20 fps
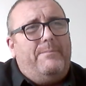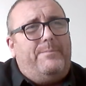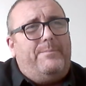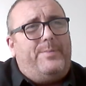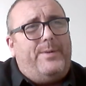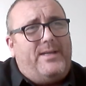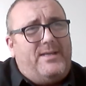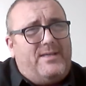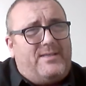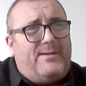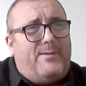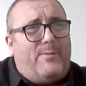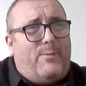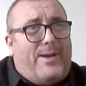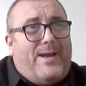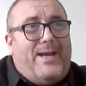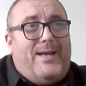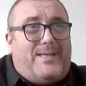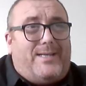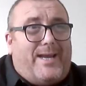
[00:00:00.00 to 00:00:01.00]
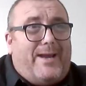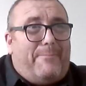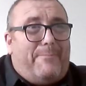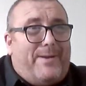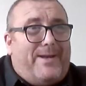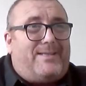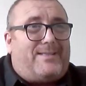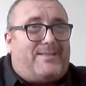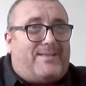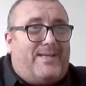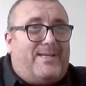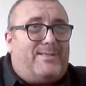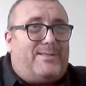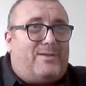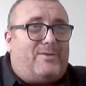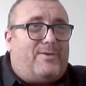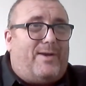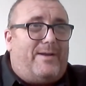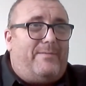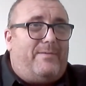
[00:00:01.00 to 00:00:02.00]
But in some ways, it makes things
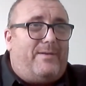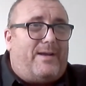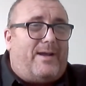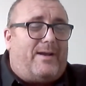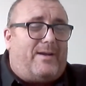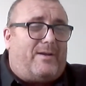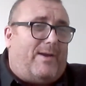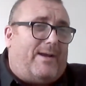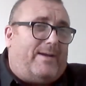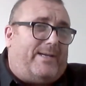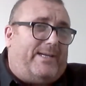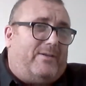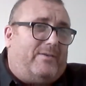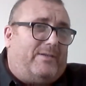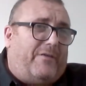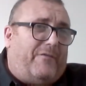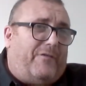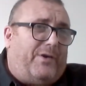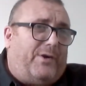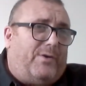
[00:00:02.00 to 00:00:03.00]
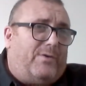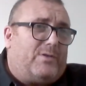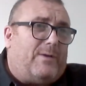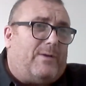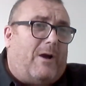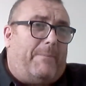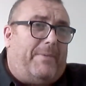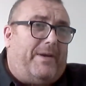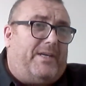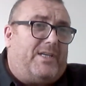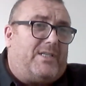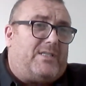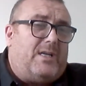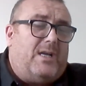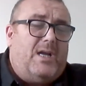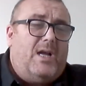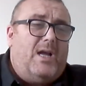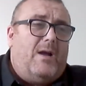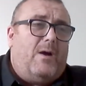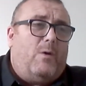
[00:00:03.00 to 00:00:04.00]
a great deal difficult as well, because